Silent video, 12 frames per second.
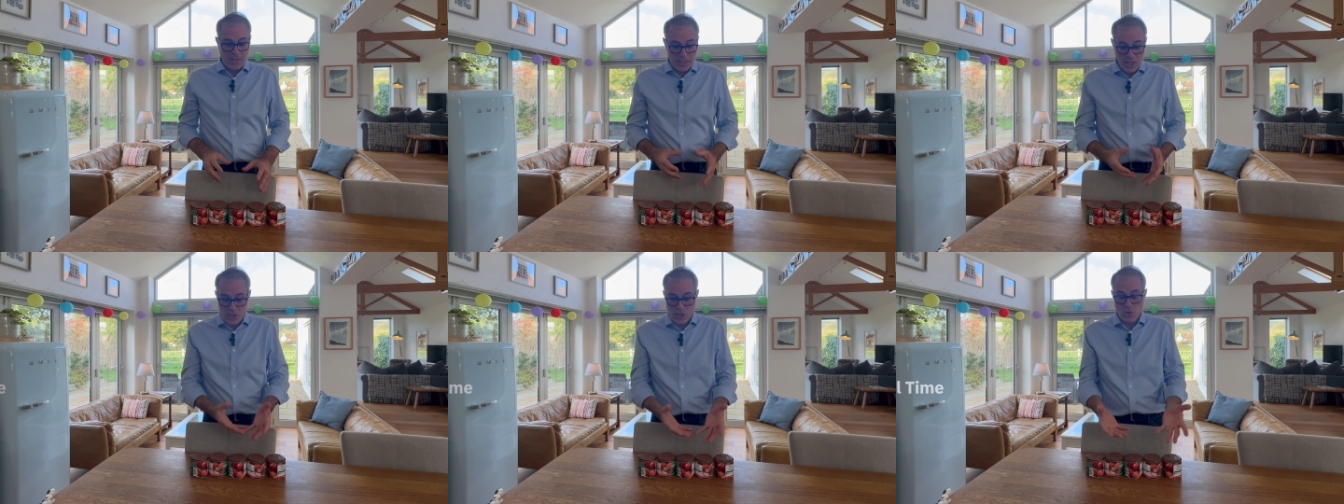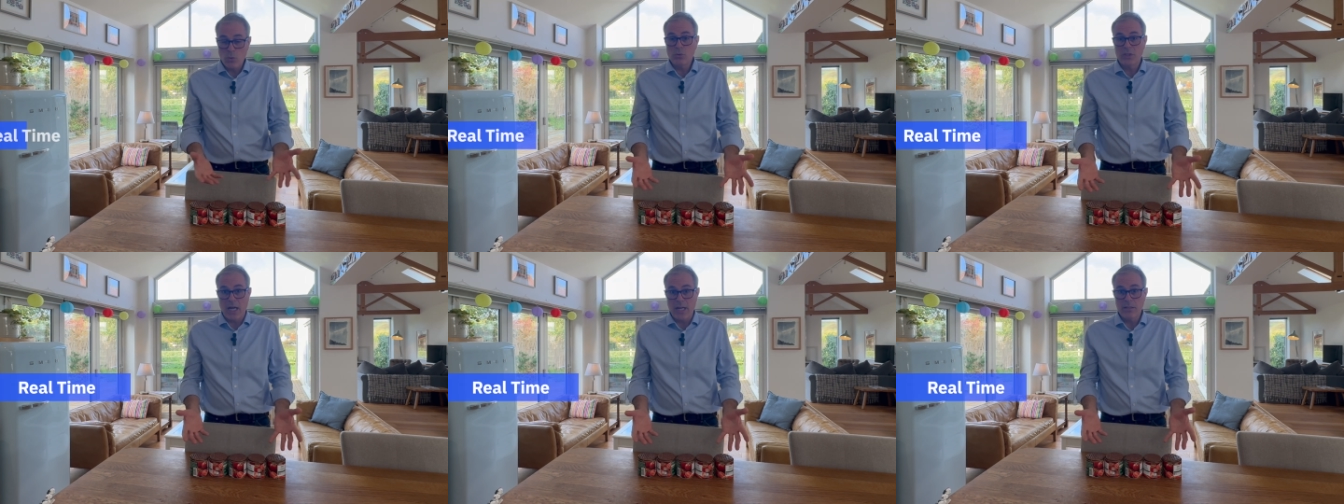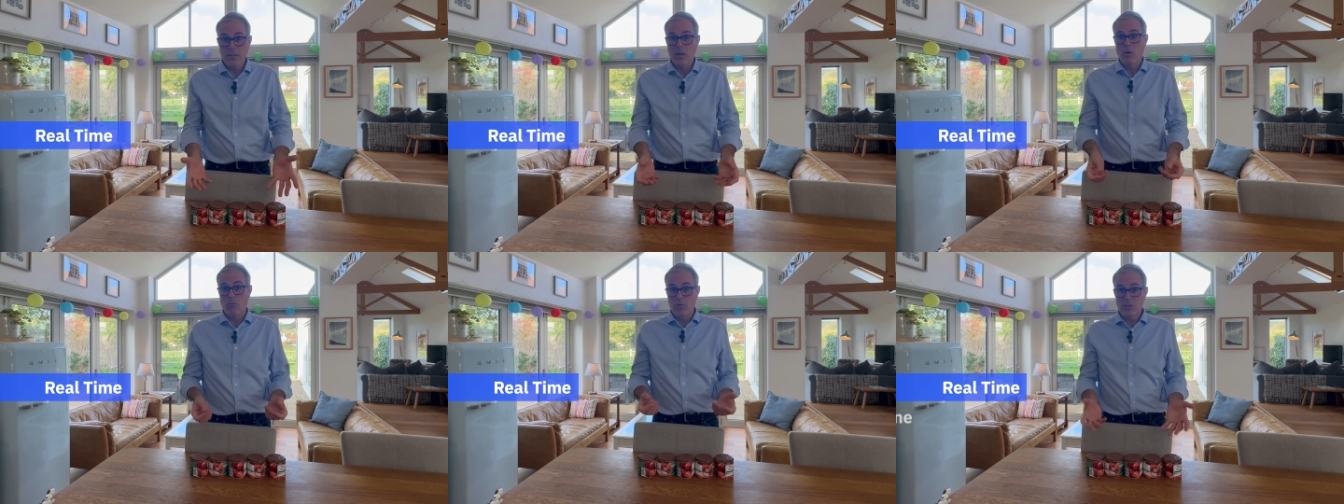And this is all done
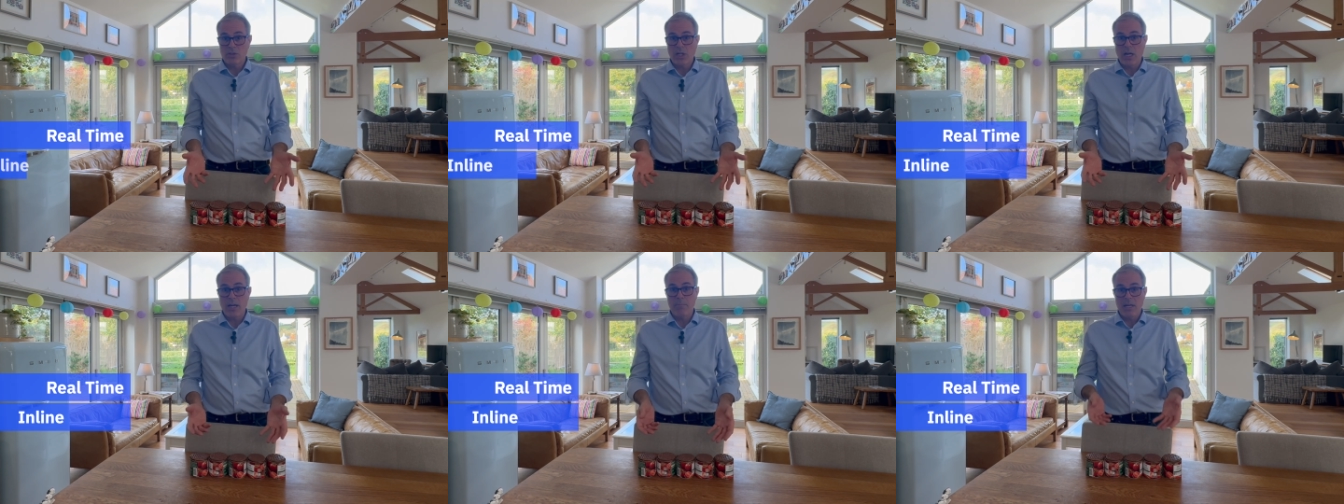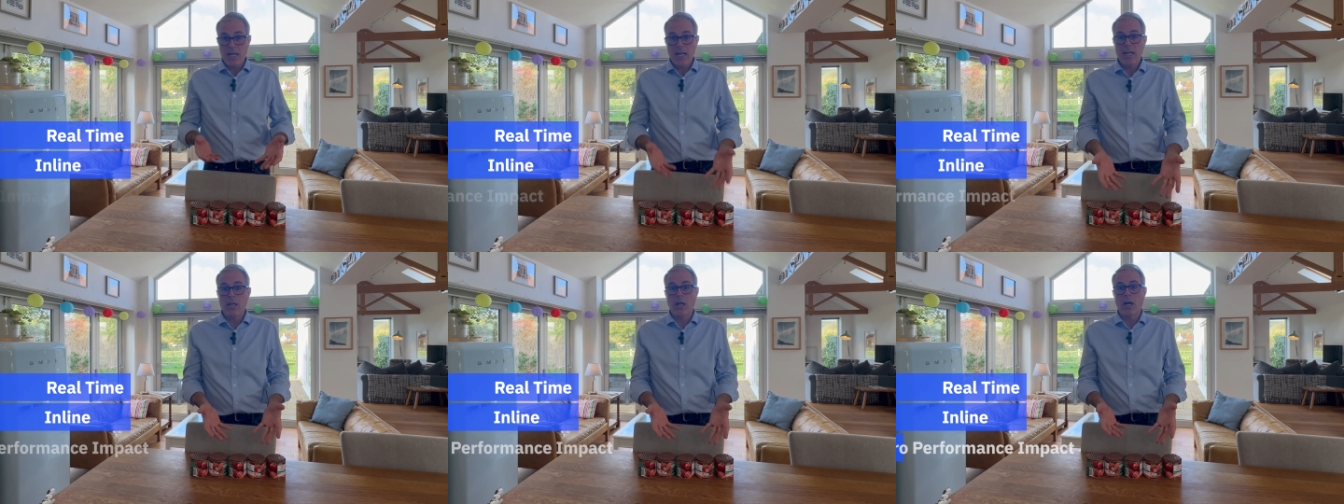real time, in